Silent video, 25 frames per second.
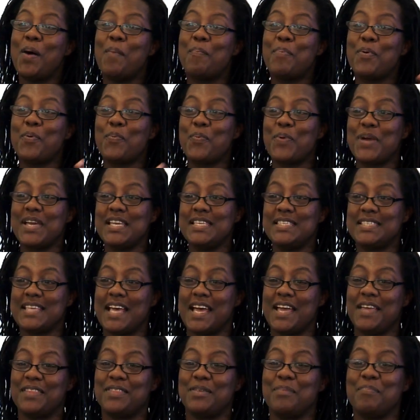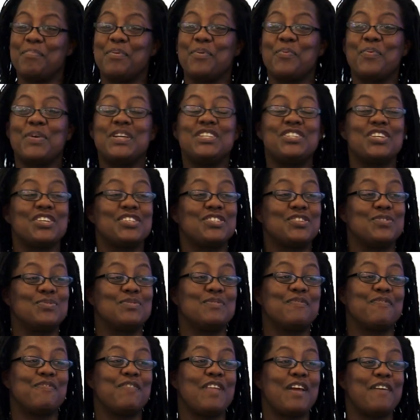But we say them, but we just
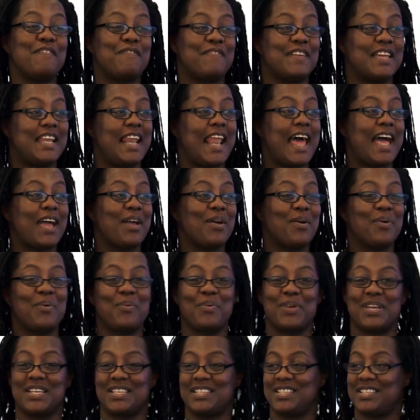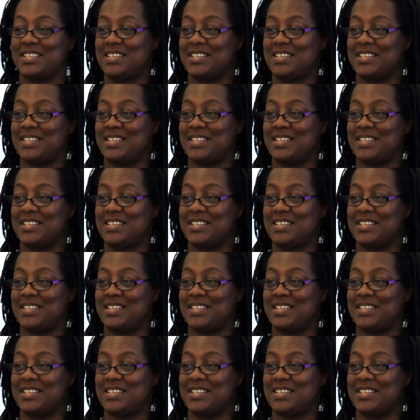use fluffy language.